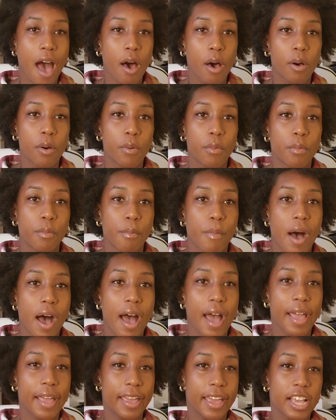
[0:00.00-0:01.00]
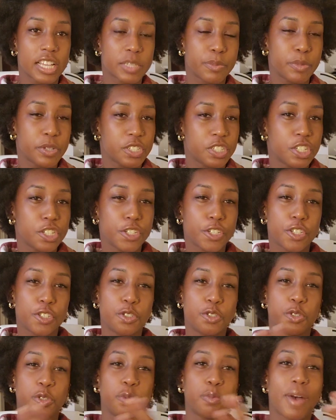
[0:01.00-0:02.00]
out my
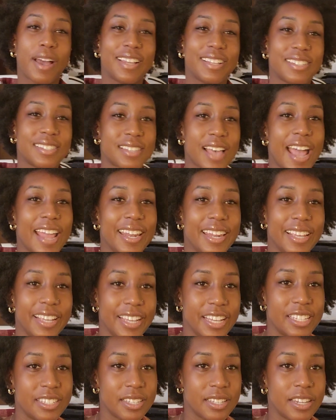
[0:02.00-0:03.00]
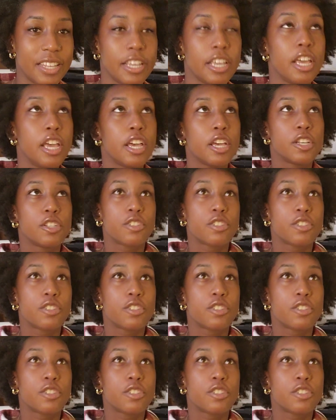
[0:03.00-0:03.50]
exposition to my inciting incident.